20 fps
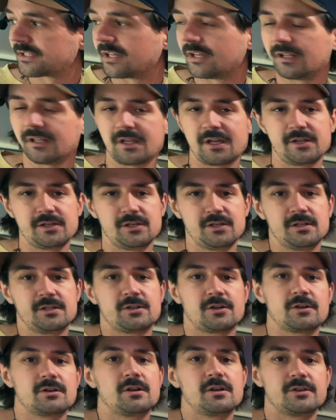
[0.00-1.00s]
going to allow you to
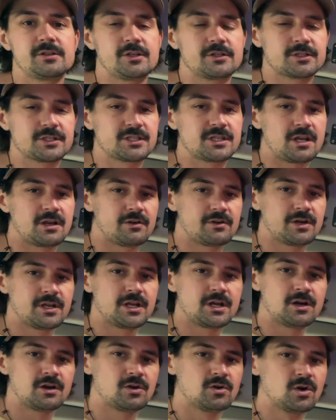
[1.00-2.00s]
turn on your
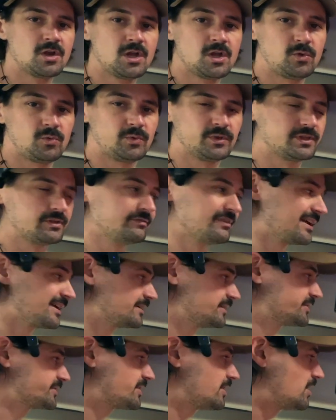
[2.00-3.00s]
stereo when the van
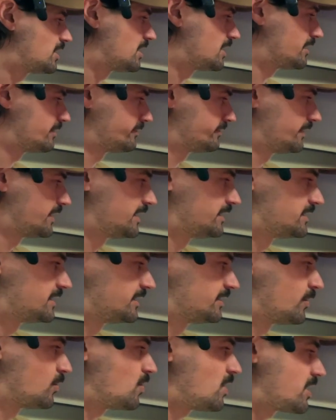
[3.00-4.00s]
is off, and
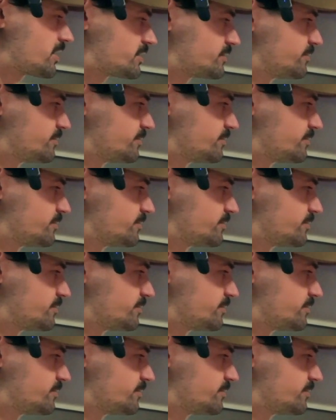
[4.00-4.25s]
then the water